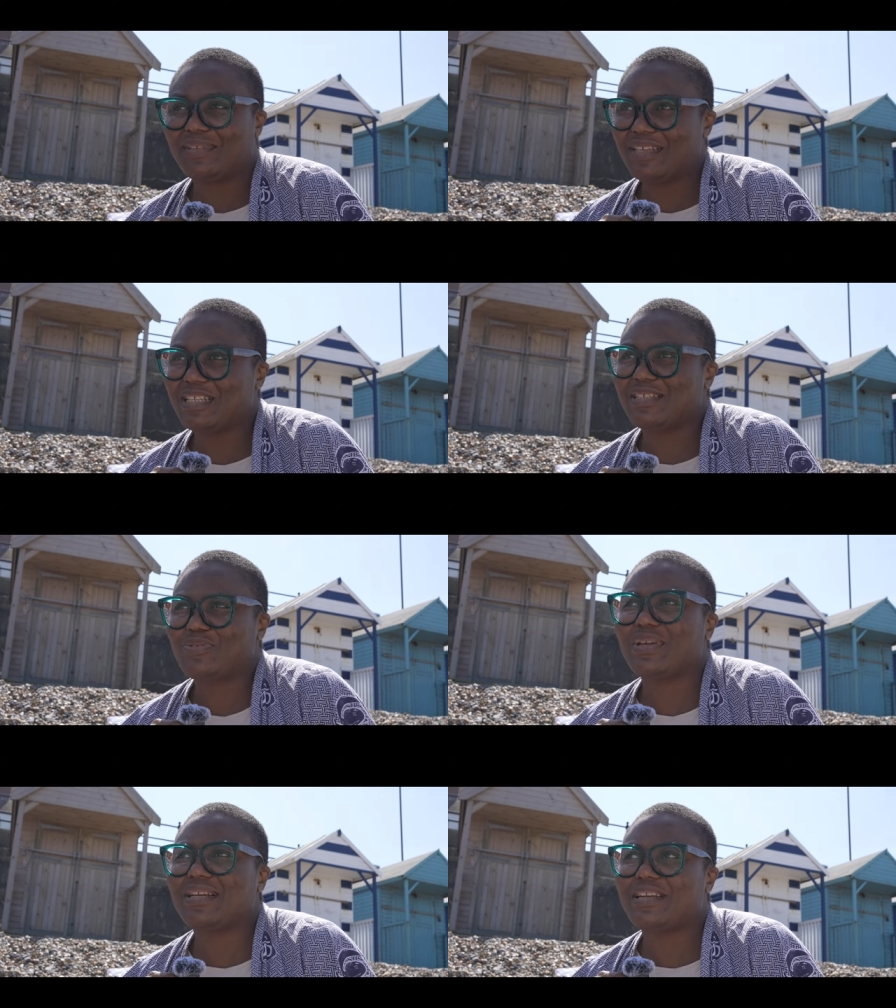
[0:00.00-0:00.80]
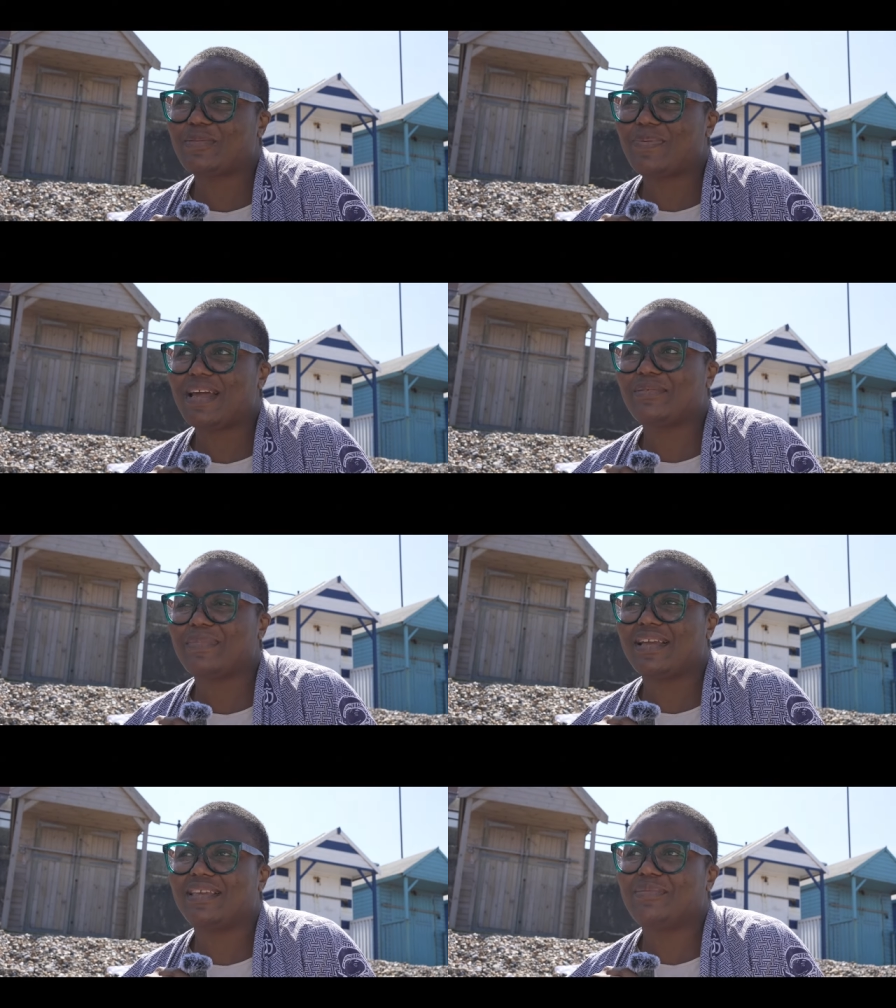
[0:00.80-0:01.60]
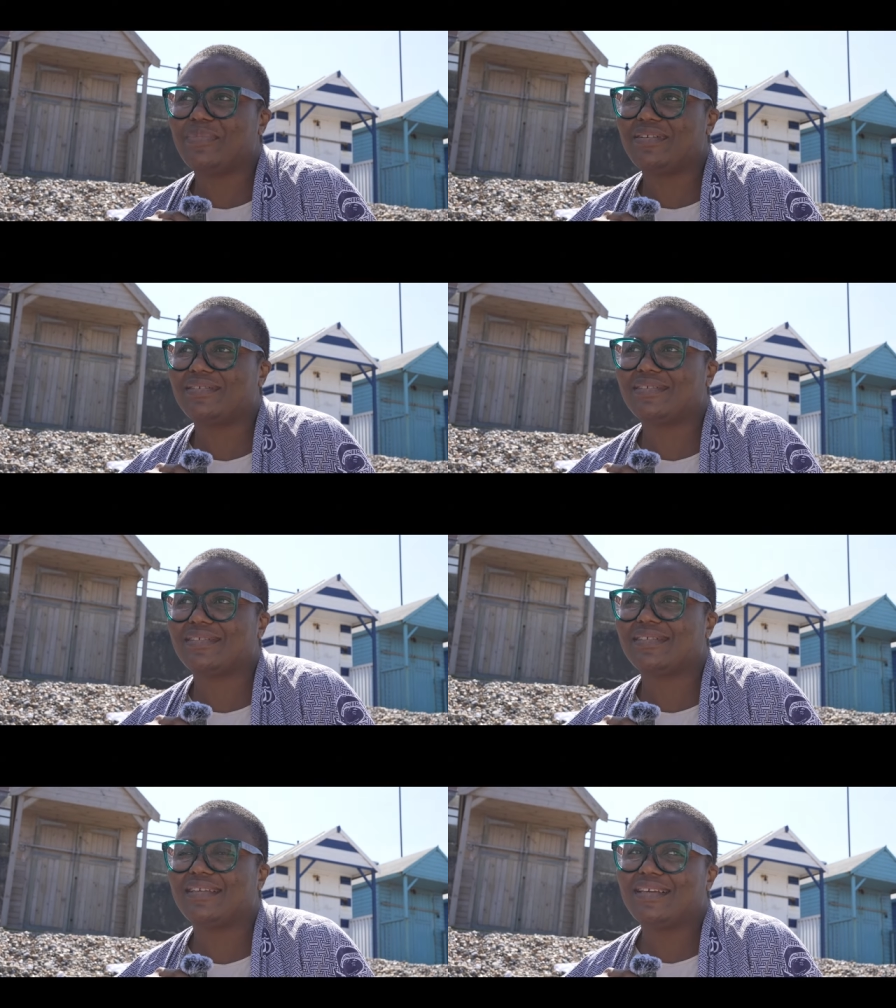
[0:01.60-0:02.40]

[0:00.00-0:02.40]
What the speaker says: He quickly replied my emails,